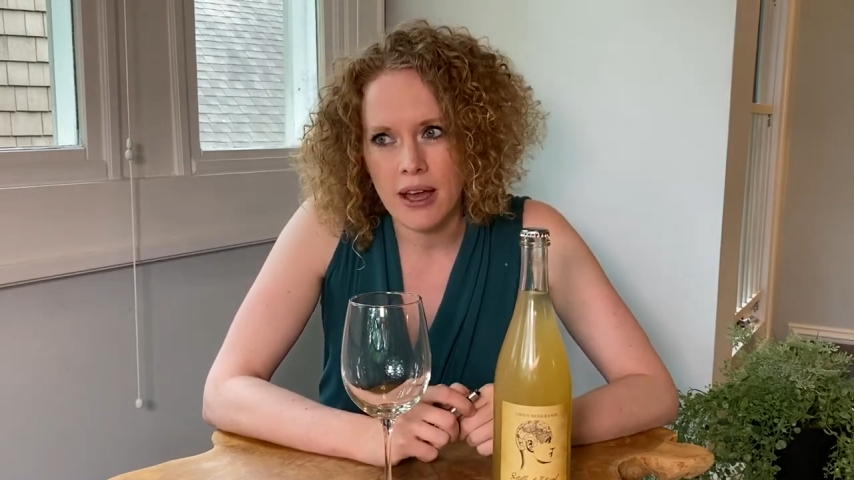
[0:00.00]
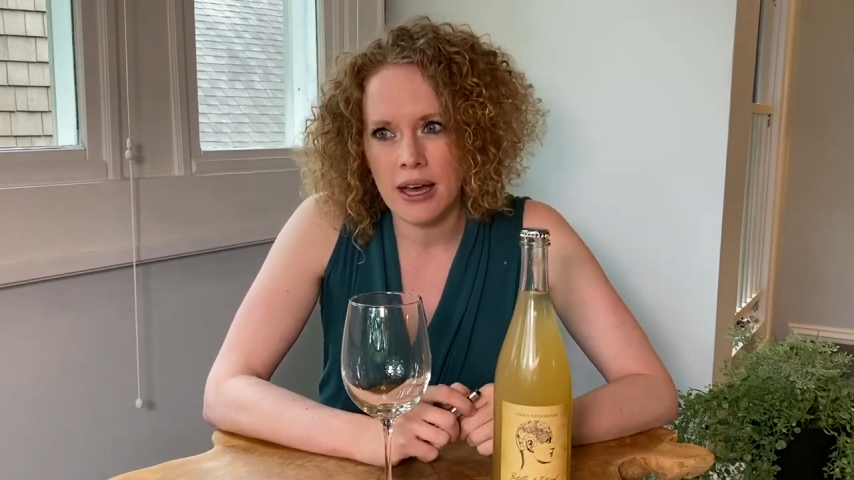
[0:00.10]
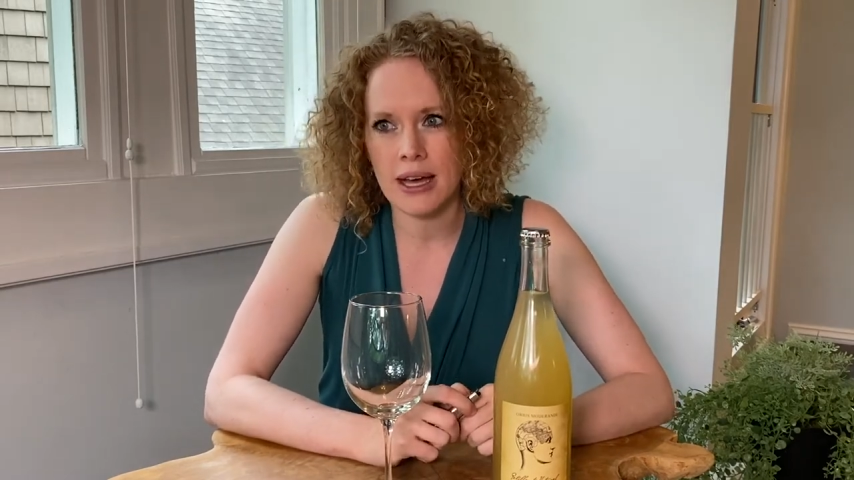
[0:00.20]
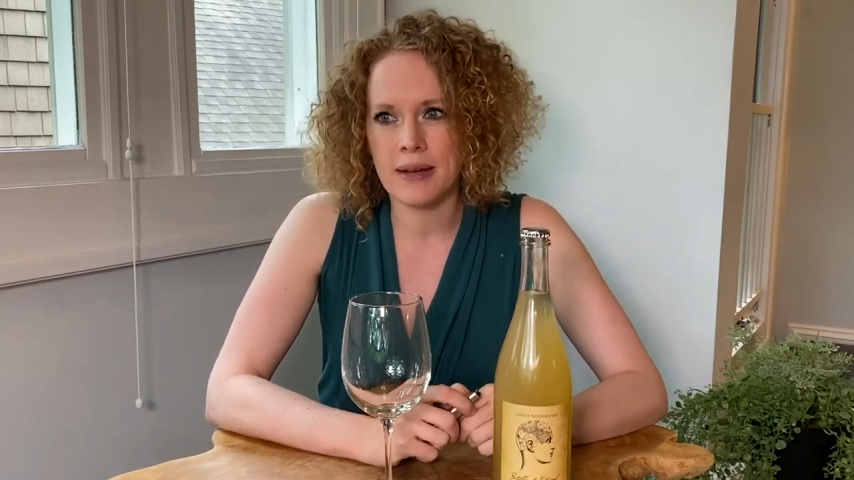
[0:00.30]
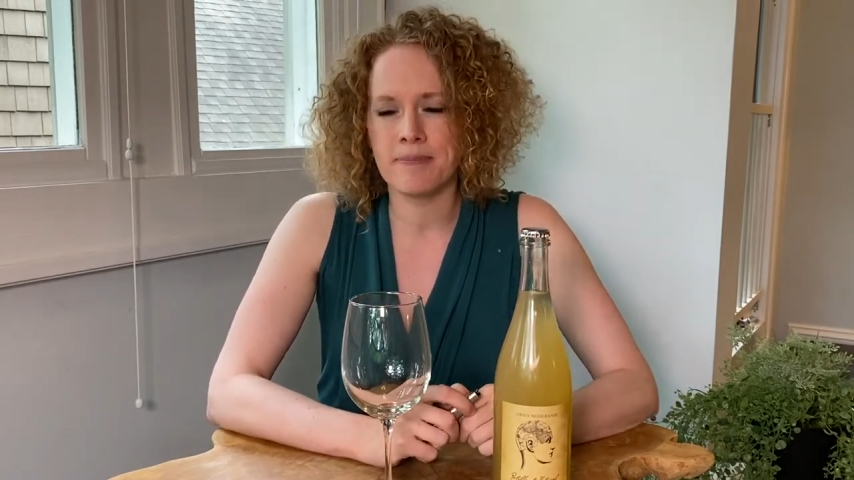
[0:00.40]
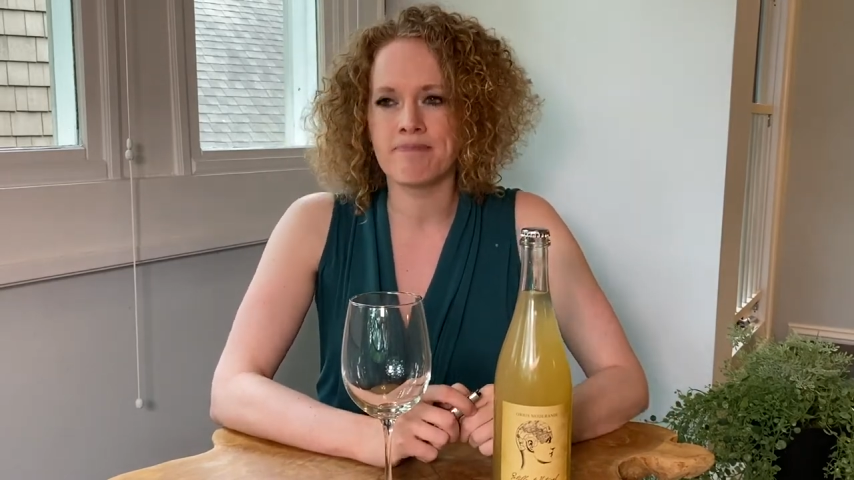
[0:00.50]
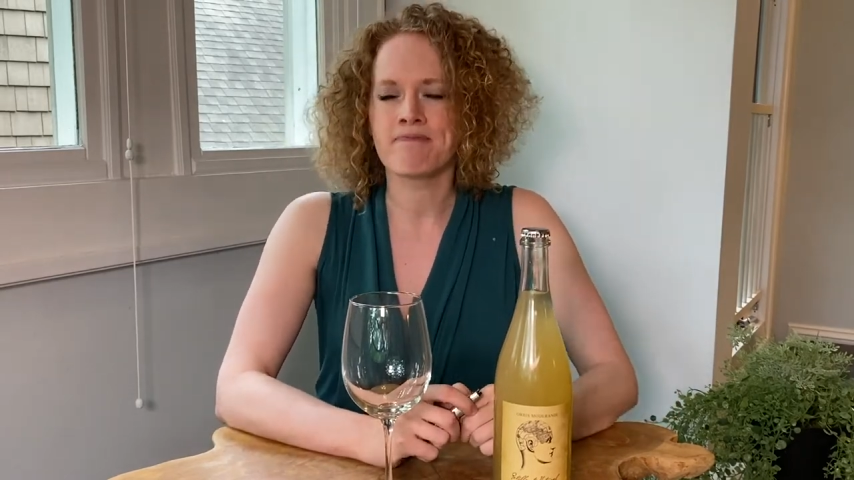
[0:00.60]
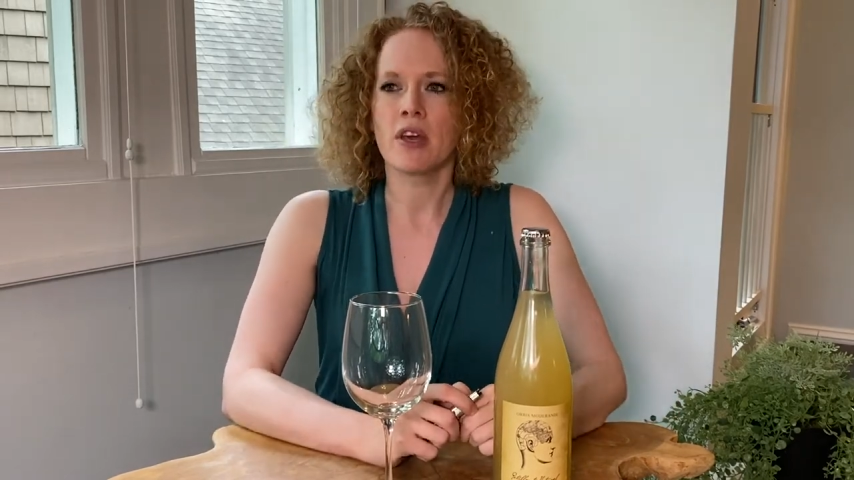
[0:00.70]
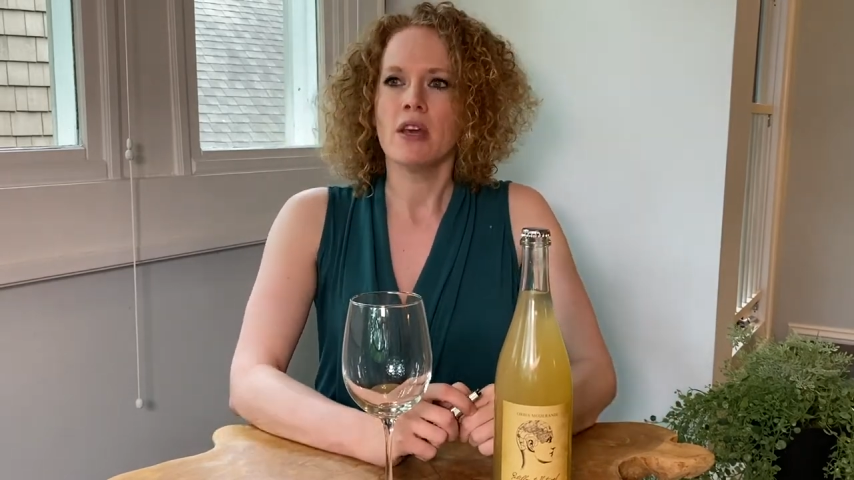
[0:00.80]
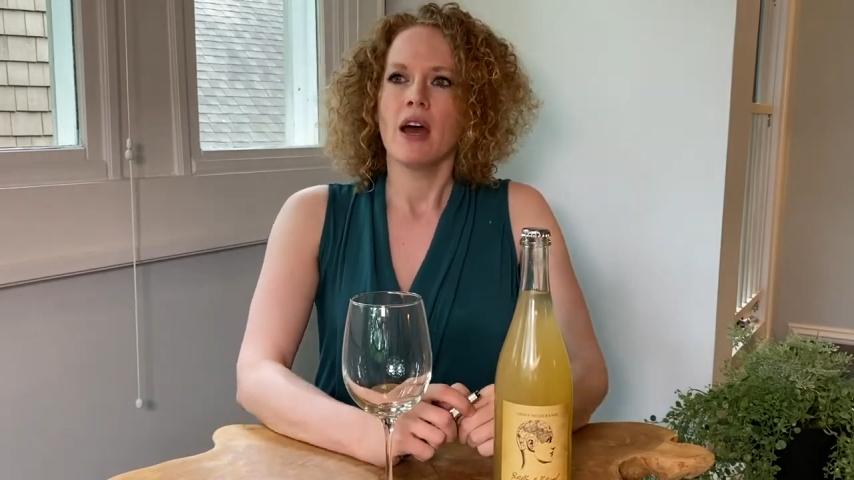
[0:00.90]
Um,
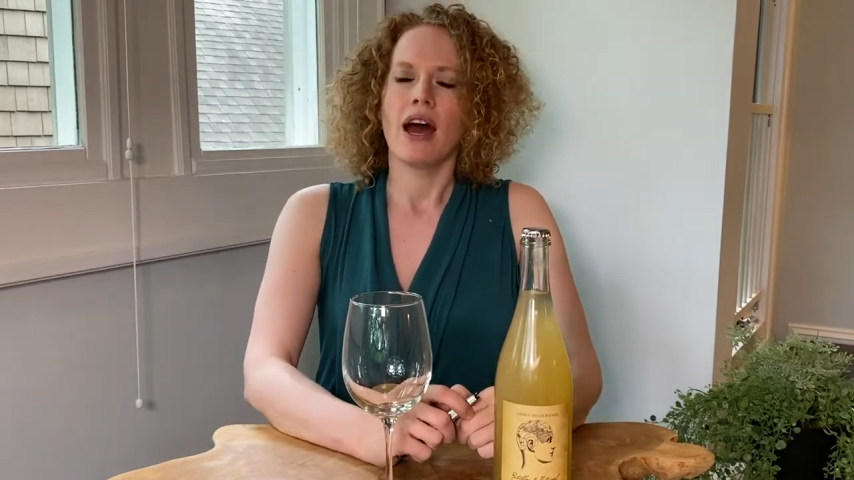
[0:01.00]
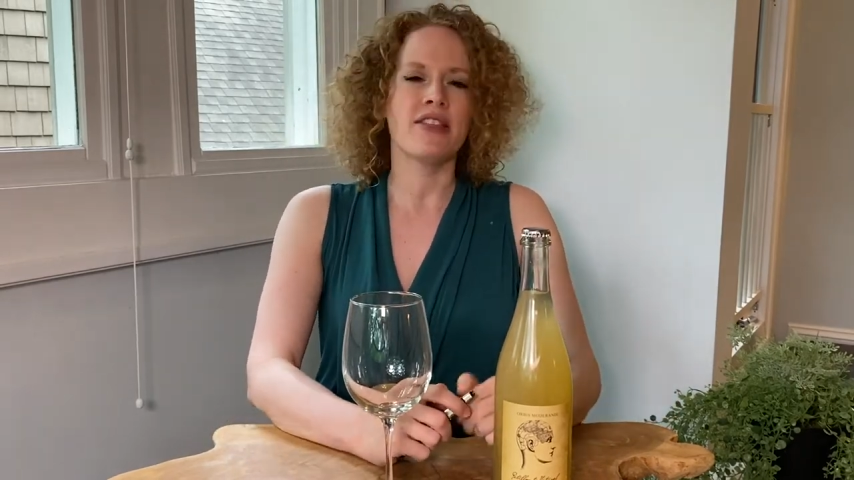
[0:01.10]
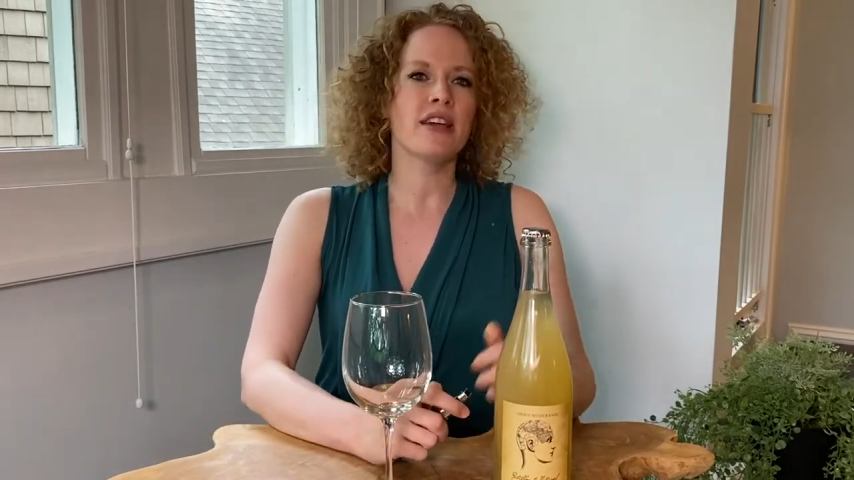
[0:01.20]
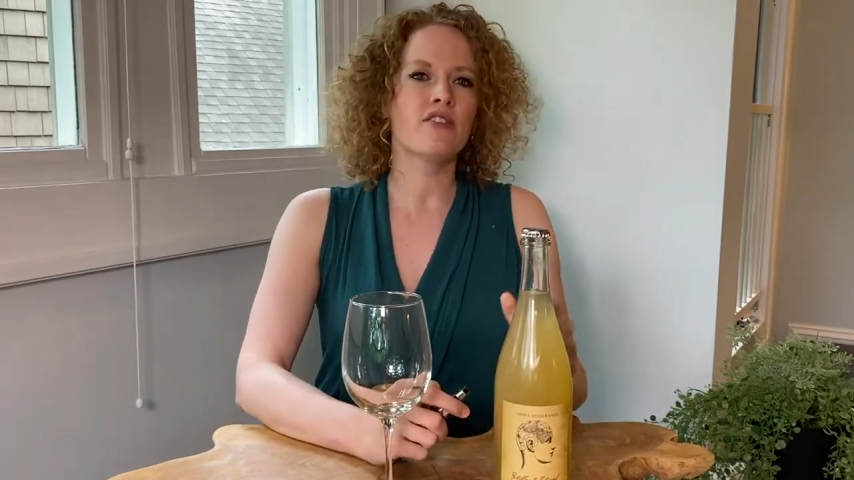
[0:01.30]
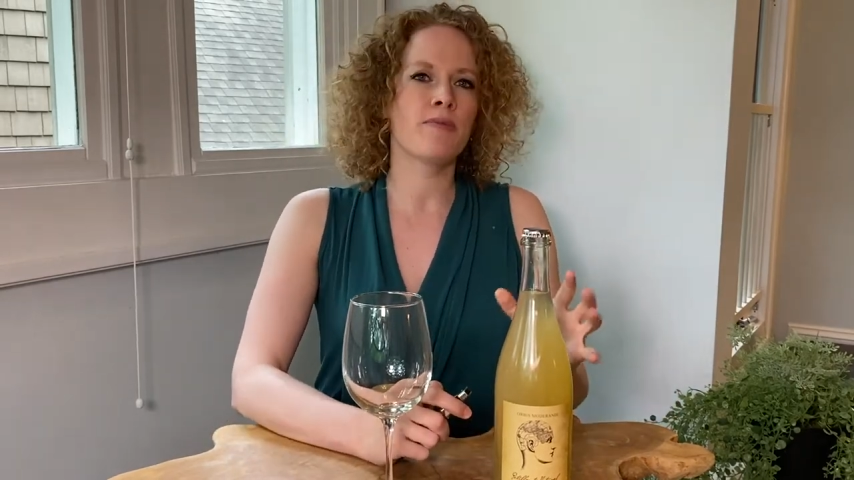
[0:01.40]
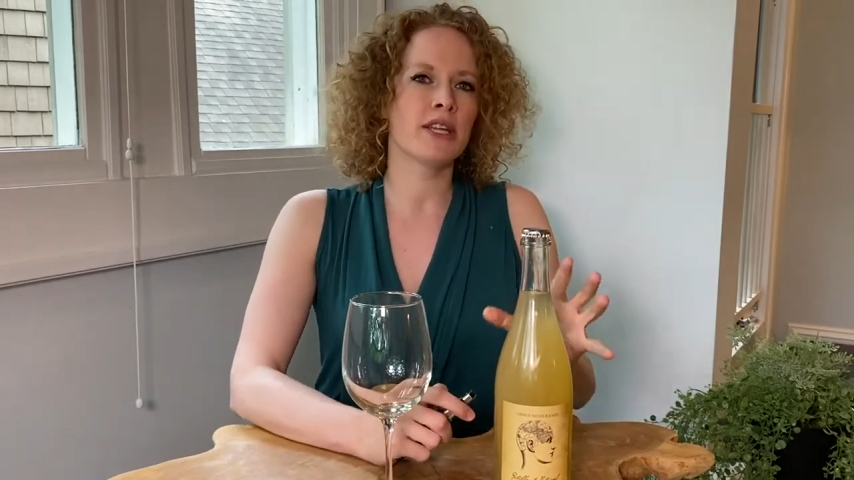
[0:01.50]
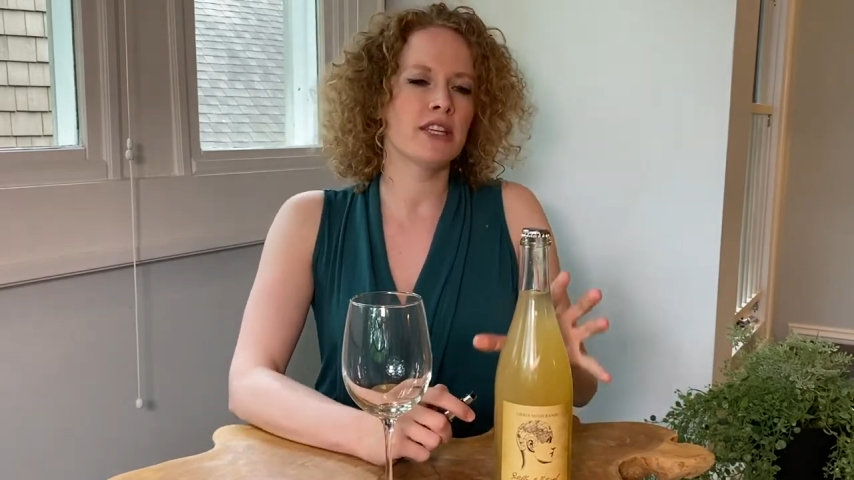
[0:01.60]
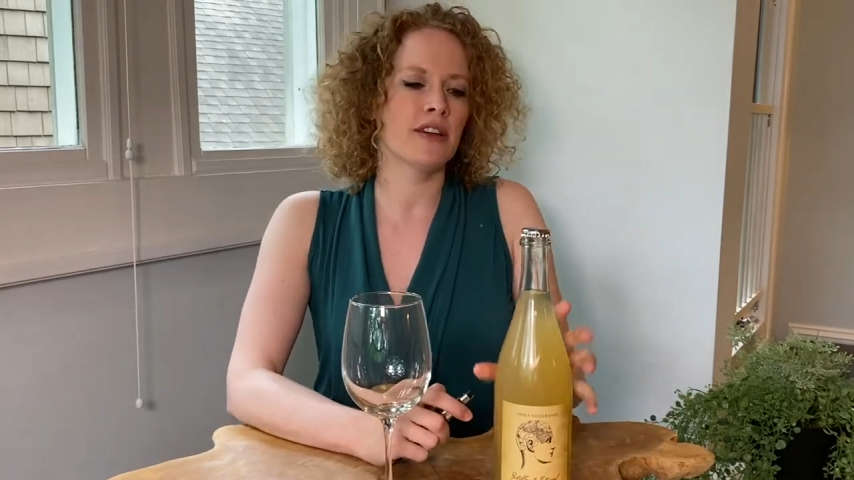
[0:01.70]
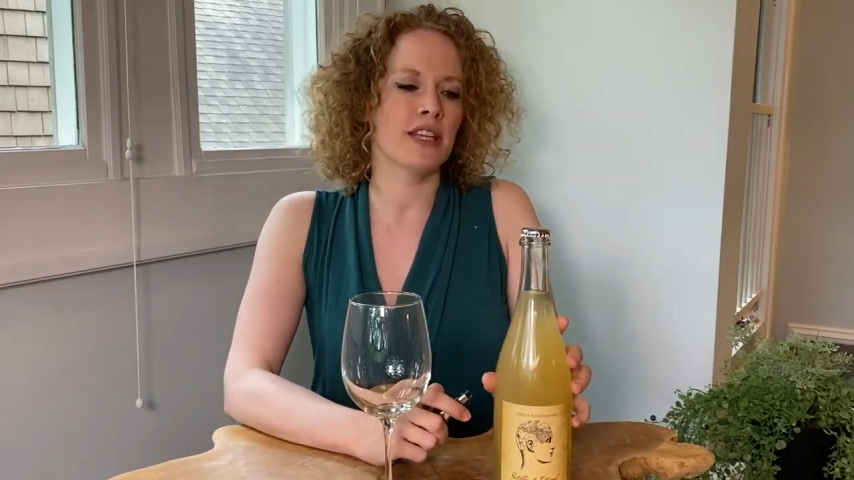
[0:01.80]
I think of Pétillant